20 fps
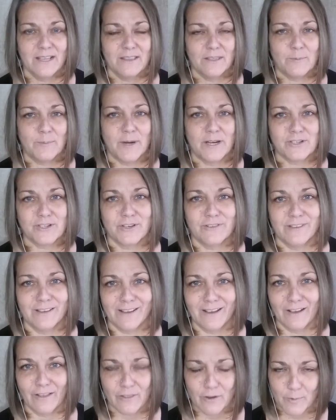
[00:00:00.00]
the pressure
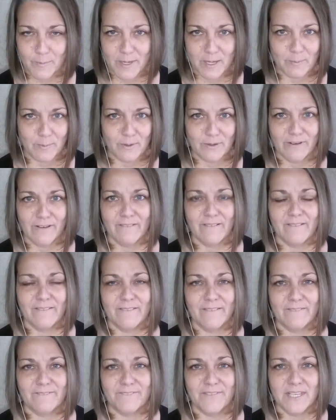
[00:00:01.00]
that other people
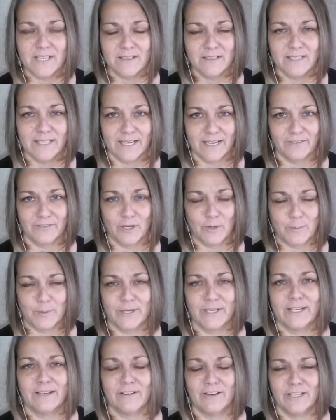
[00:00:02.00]
feel like they're
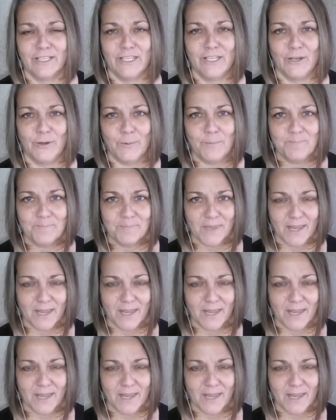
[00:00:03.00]
putting on you,